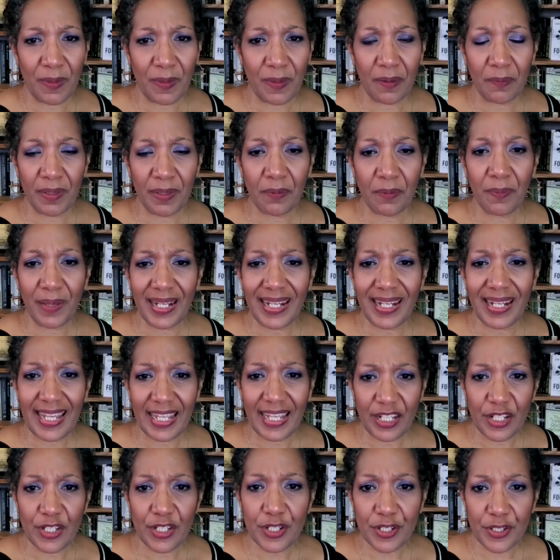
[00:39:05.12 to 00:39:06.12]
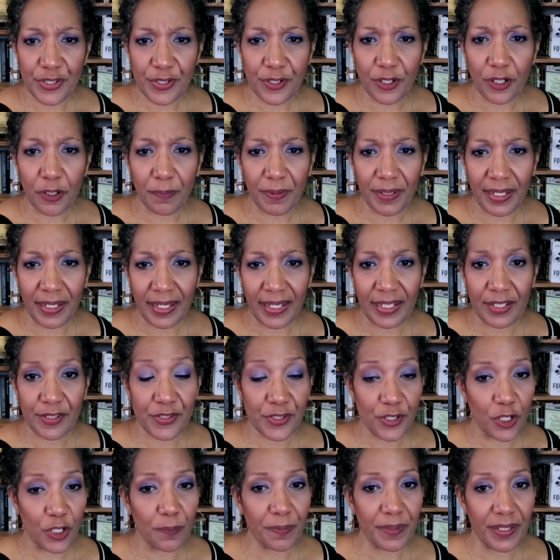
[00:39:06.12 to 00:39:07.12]
We went into Serbia,
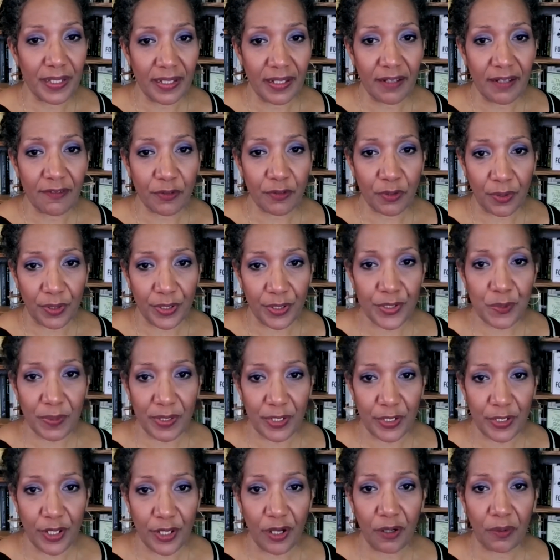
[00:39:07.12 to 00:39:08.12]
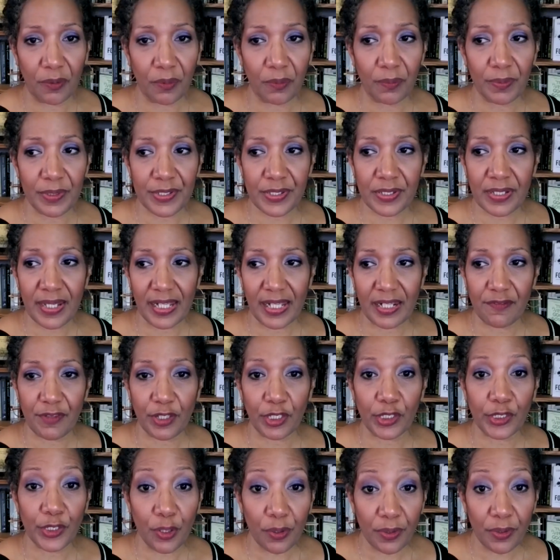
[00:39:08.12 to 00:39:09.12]
and Serbia, of course, we know was kind of
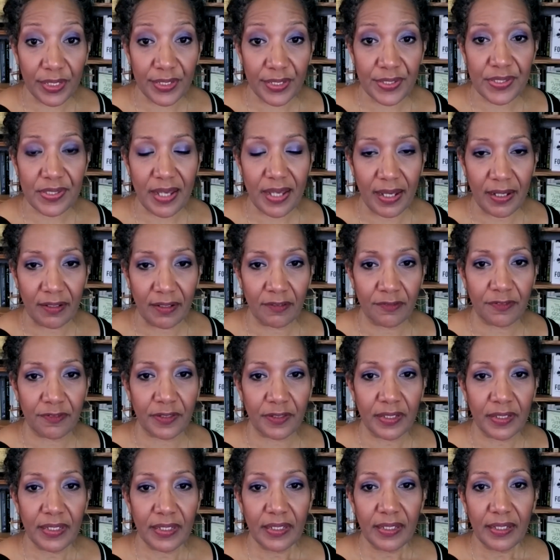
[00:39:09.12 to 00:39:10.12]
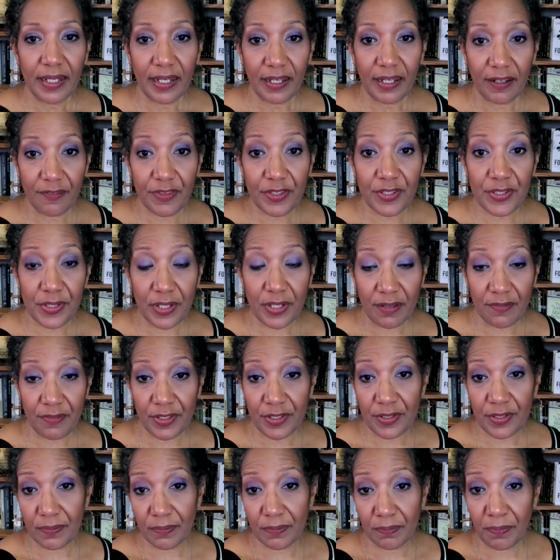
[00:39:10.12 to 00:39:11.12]
the locus of
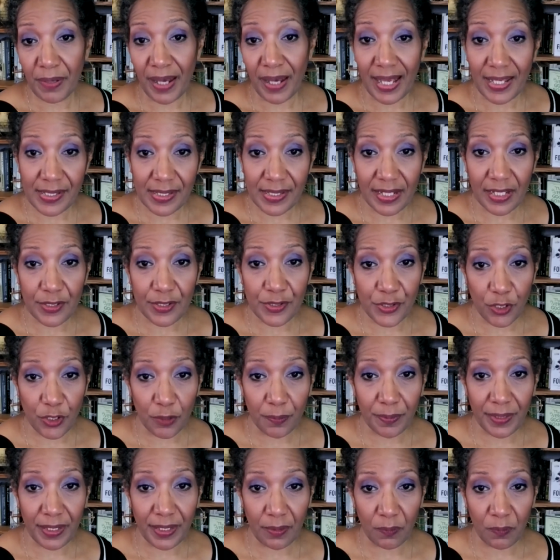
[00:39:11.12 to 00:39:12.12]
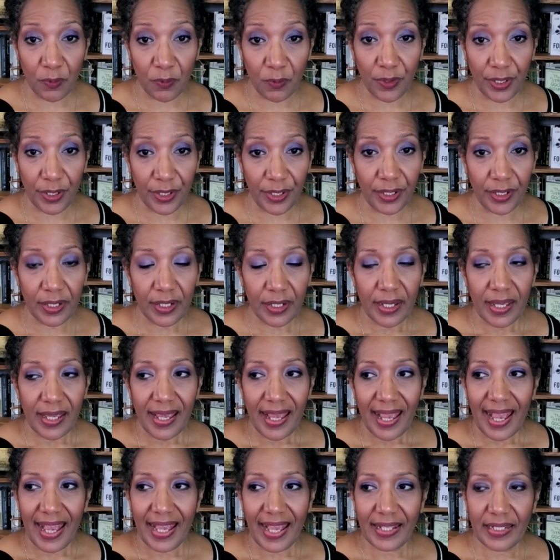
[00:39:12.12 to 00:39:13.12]
the Bosnian Serbian War.
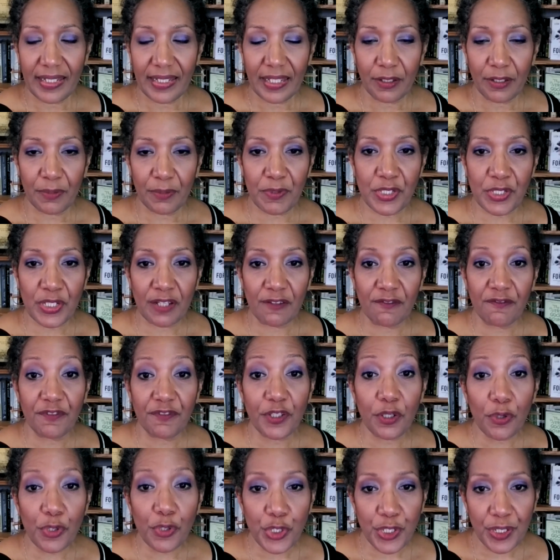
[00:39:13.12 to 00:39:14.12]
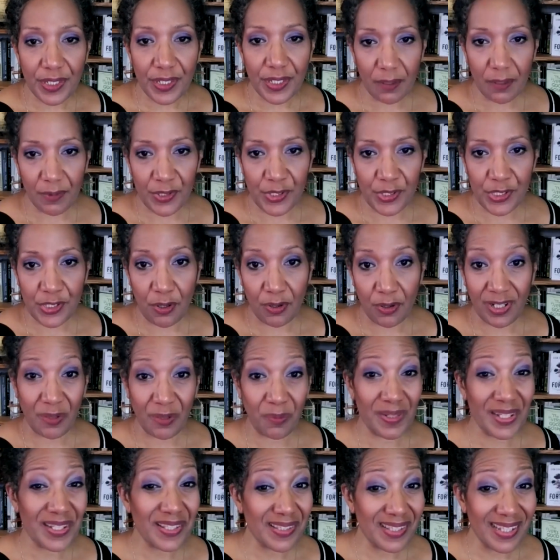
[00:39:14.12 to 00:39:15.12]
And it was confusion that was sown.
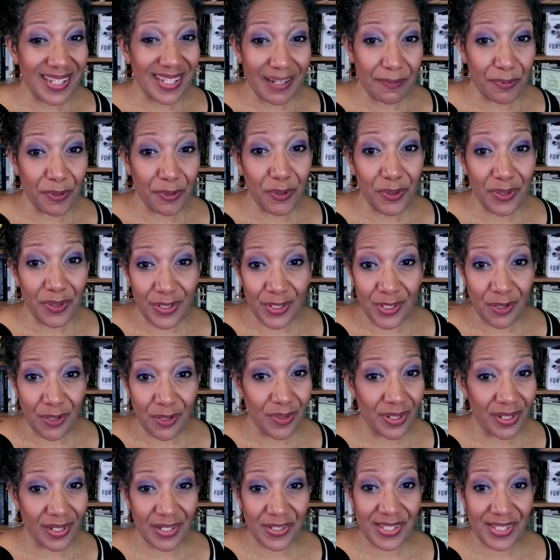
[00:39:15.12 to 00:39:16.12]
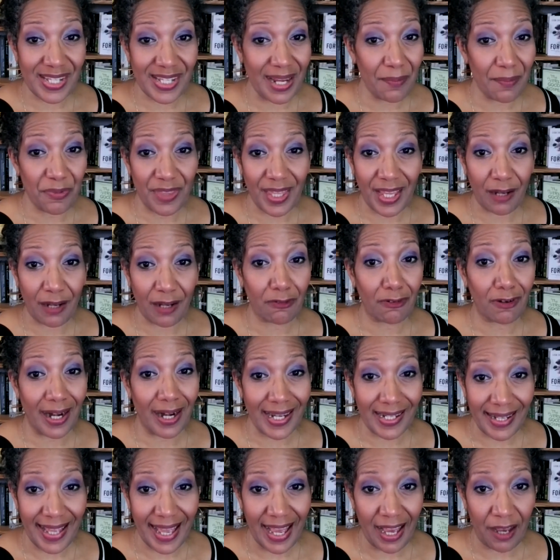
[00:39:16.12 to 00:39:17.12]
And we see Putin doing the same thing
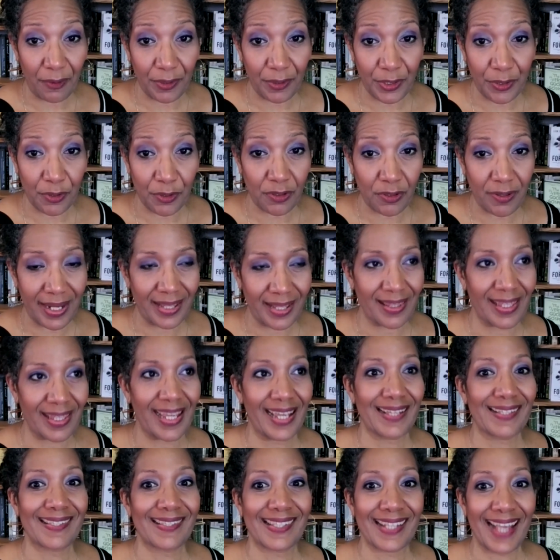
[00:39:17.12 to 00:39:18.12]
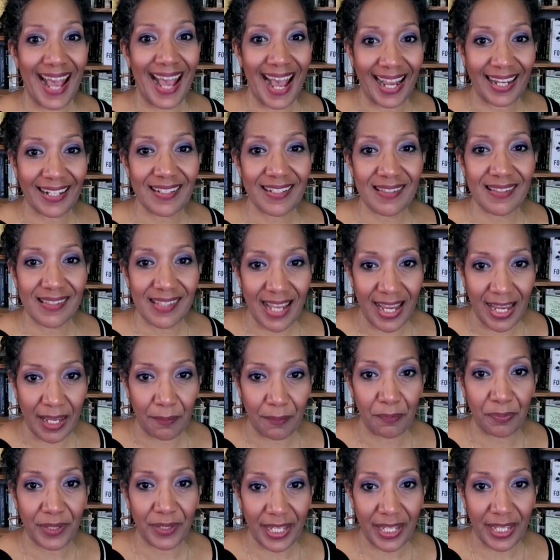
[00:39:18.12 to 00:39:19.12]
right now in Ukraine, the exact
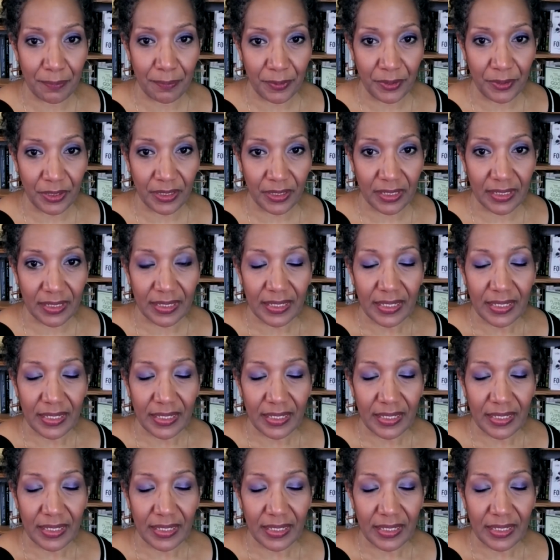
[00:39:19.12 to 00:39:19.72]
same playbook.